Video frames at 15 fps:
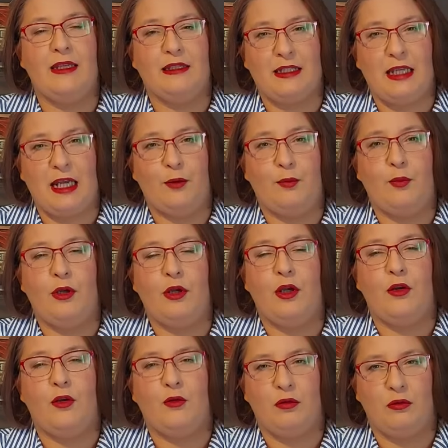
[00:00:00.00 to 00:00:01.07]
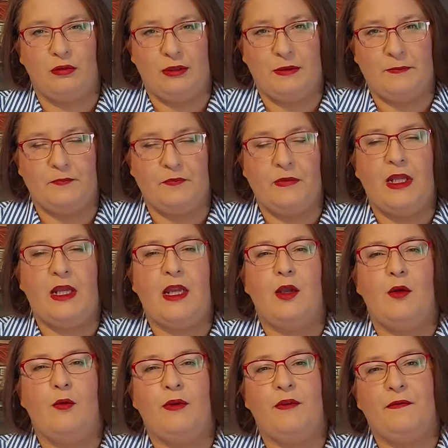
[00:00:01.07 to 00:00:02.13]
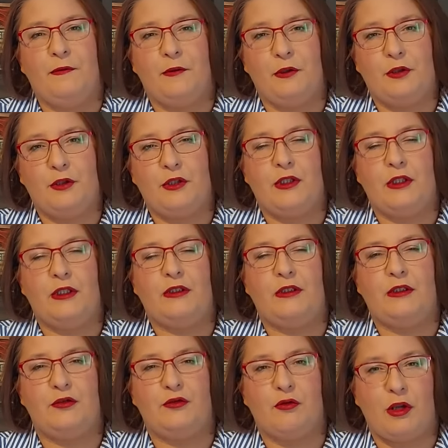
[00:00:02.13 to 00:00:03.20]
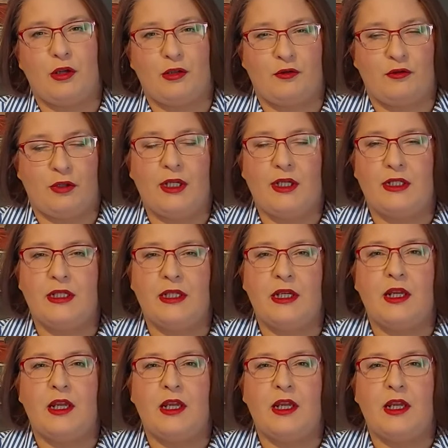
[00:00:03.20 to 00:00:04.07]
type hood with functional drawstrings.